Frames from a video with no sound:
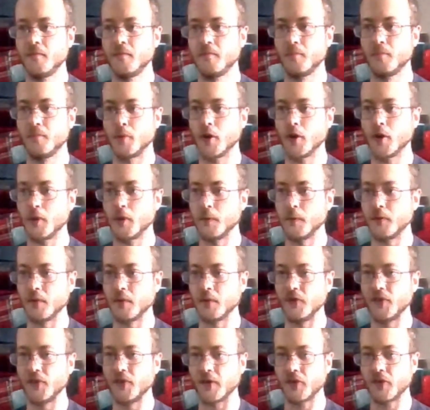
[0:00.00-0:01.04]
probably between
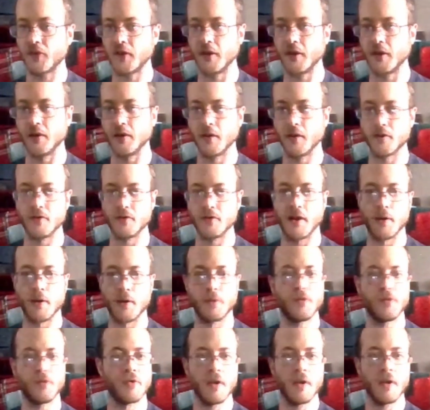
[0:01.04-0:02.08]
60 and 100
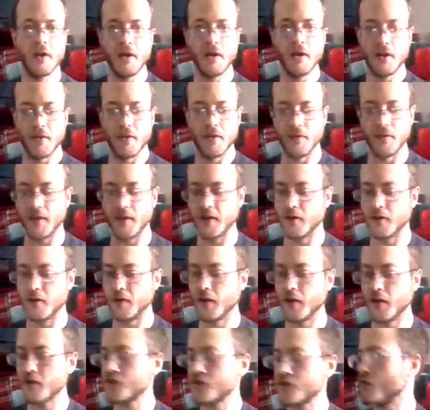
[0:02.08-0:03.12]
hours. They are
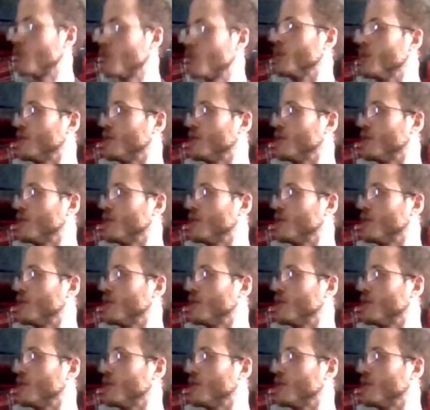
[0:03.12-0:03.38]
not short